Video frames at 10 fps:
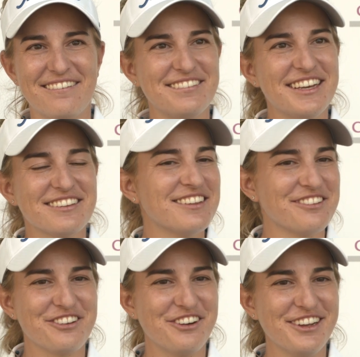Just
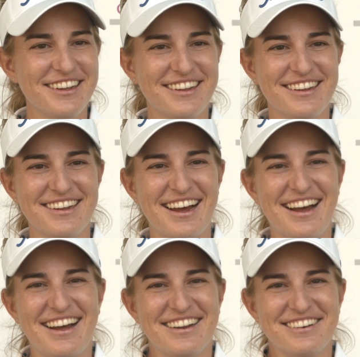enjoy,
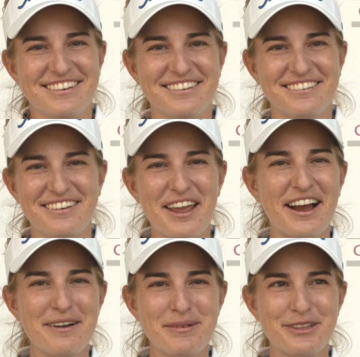and I'm
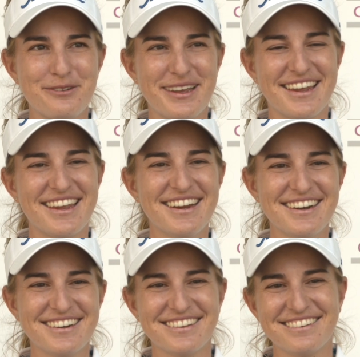happy to be
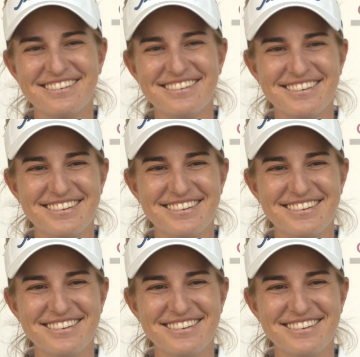here, so.